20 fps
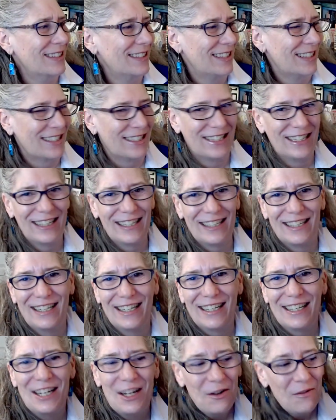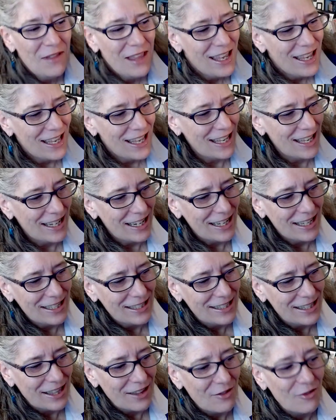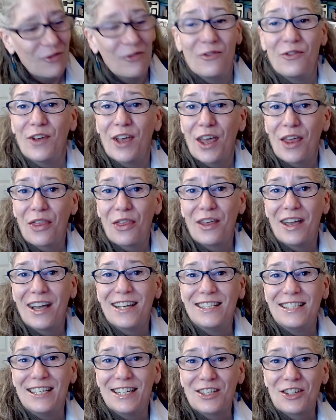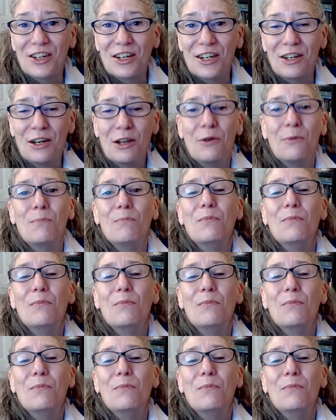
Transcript: It is the 5th edition.